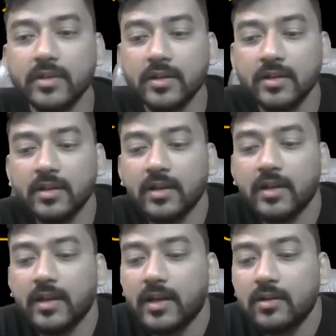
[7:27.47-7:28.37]
Okay,
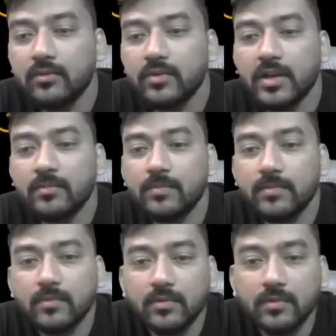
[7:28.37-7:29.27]
and we
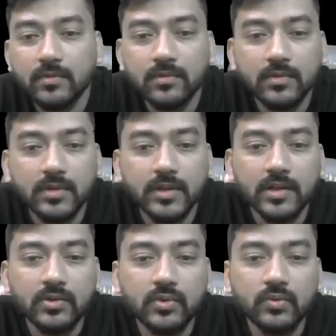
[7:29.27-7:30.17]
have
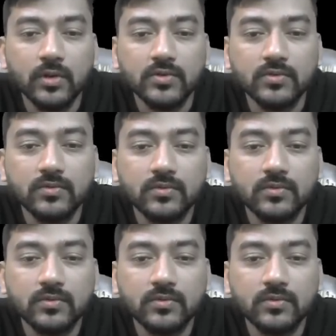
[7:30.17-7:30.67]
here 2 also.